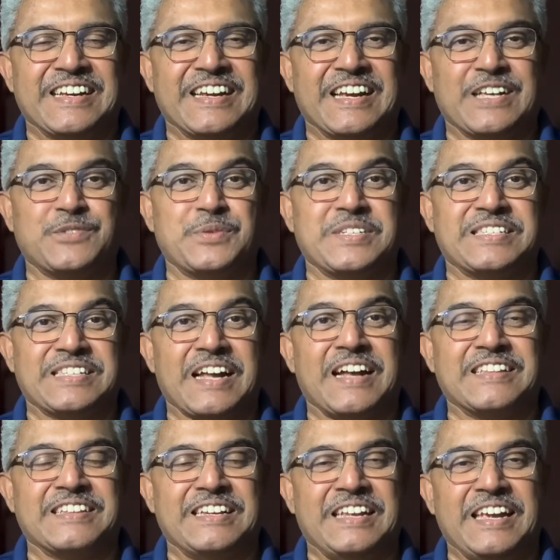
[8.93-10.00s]
as we start
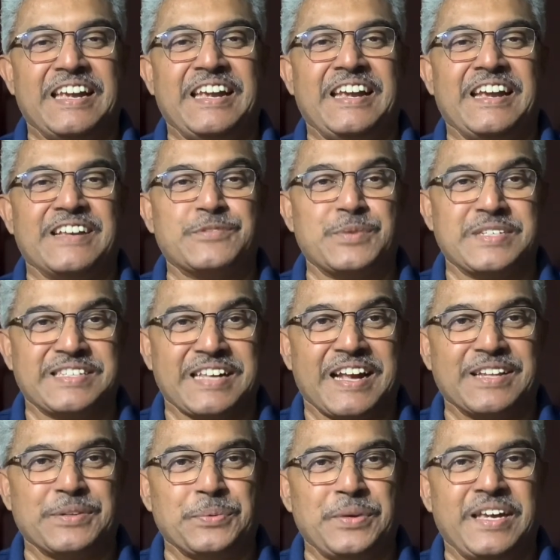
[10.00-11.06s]
the day, as we start
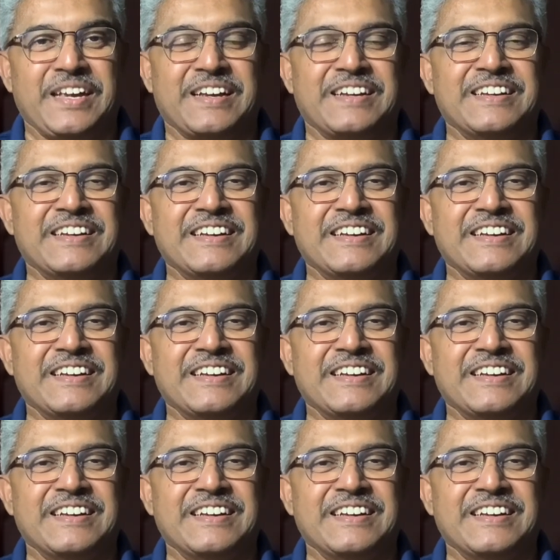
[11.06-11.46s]
the week.